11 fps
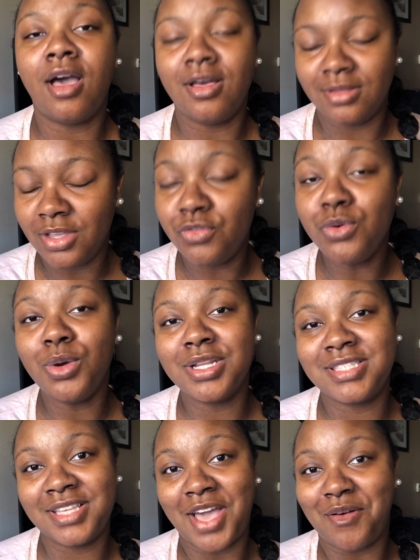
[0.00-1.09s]
If you want to
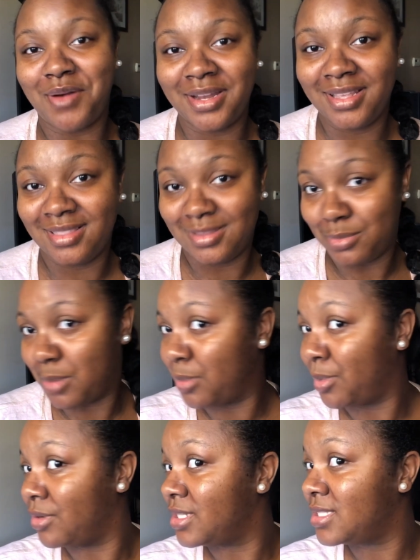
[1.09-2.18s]
see how I did the bubble
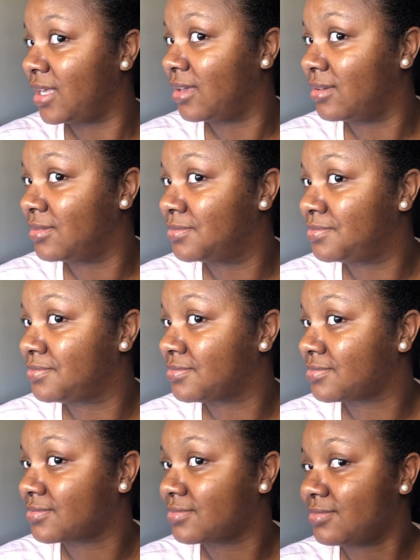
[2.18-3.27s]
ponytail,
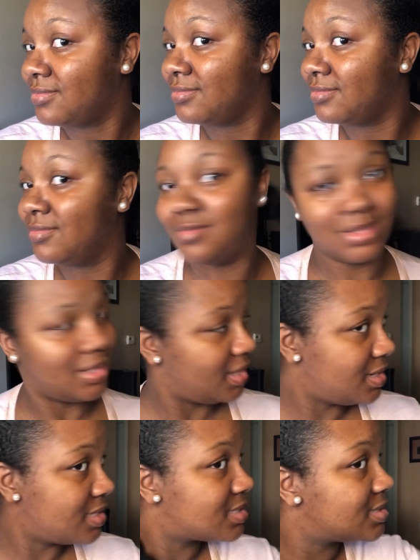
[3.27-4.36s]
it
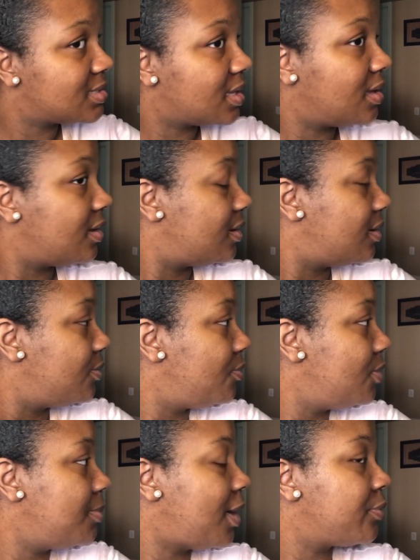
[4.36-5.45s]
is
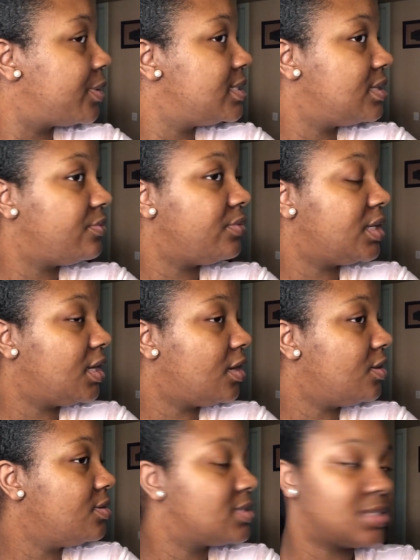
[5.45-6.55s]
one of my recent
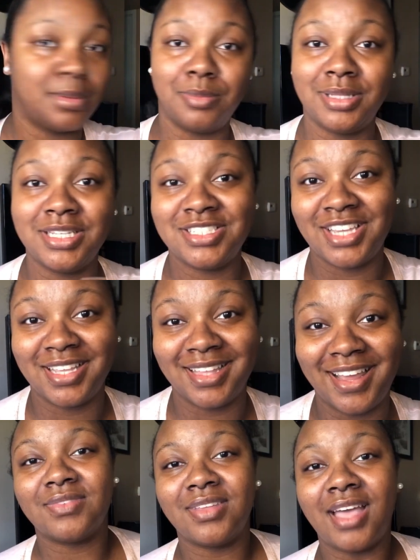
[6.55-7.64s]
videos. Please check that
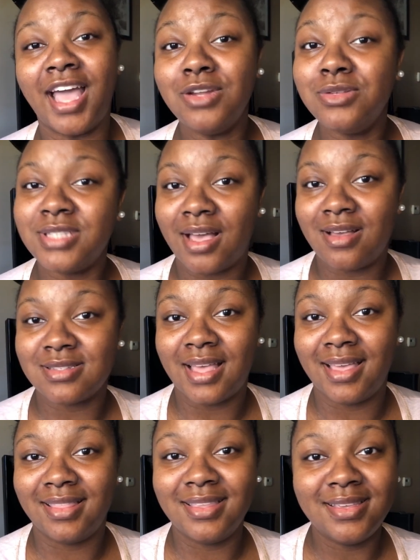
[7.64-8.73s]
out. I do styles
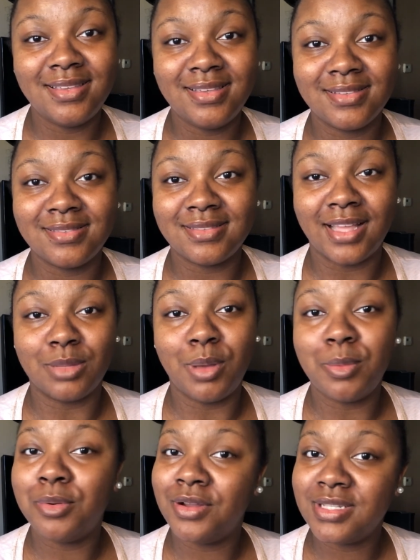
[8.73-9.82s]
like this, like the
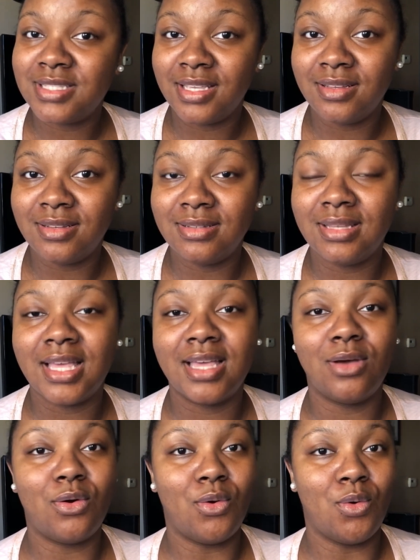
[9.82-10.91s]
bubble ponytail
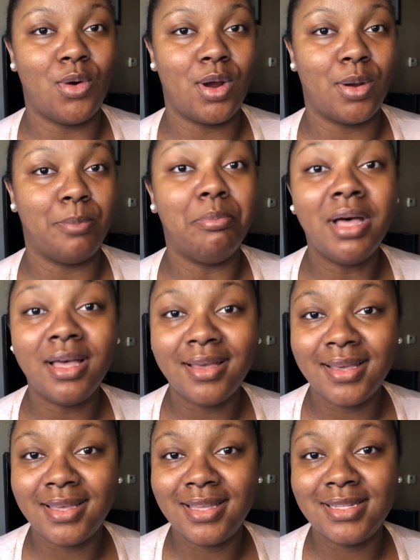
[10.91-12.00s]
or
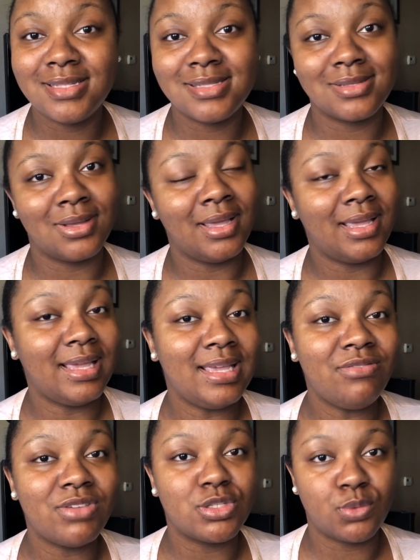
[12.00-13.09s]
buns,
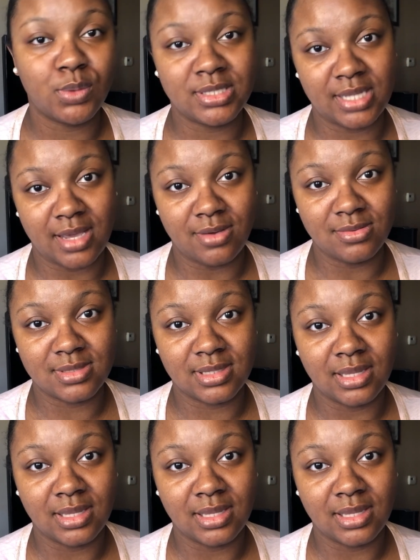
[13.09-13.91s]
even twist outs.